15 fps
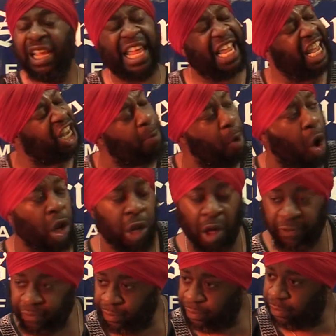Kill them all
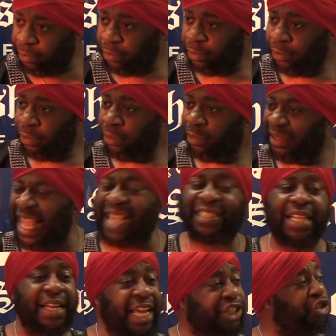off.
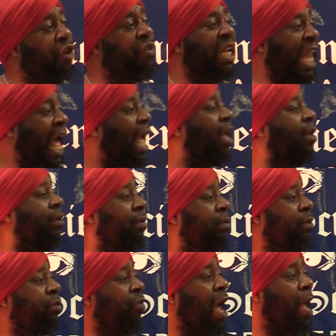That's the nature of the lion,
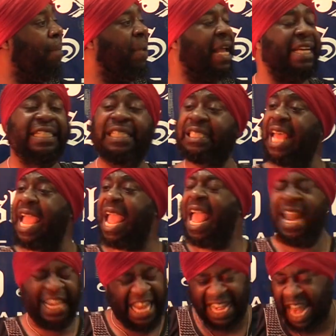right? Because he say,
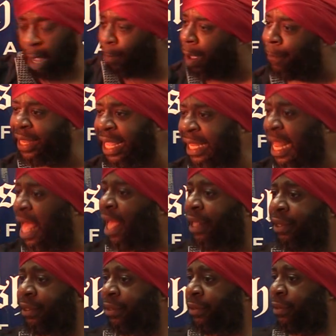they're not my bloodline.
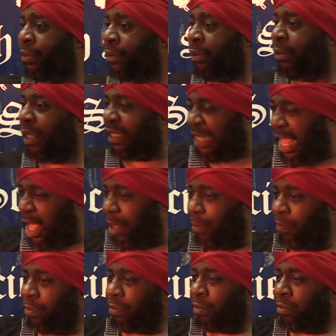
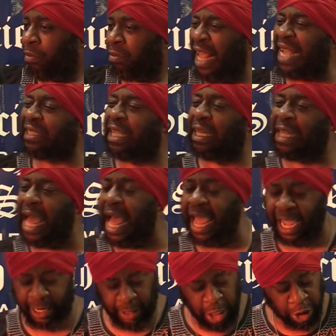Islam? That's the
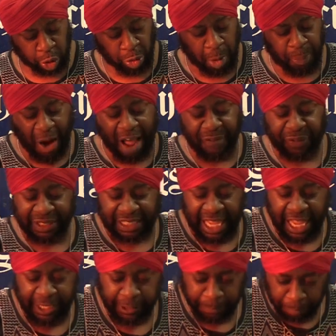lion. So when the prophet
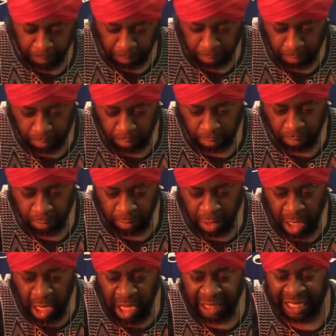says
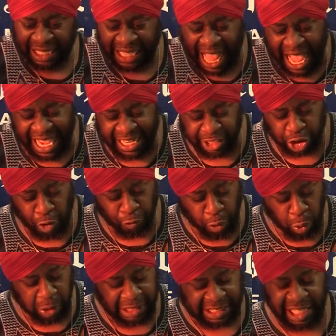the lion is the
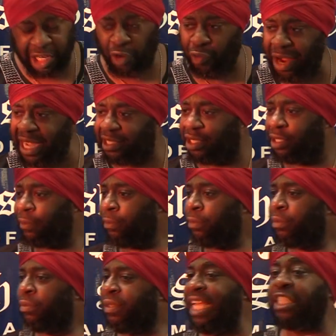rulers and the rich,
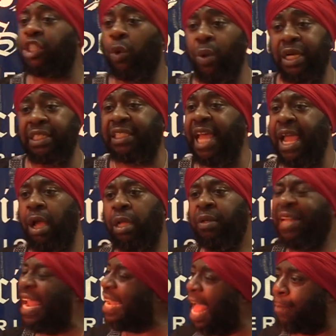these are the ones that
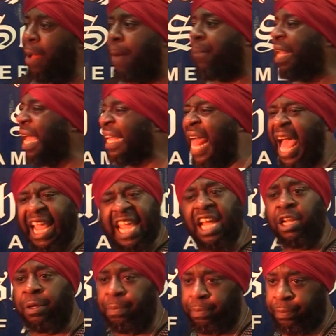say, they're not my bloodline,
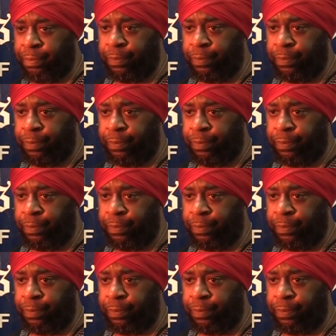kill them.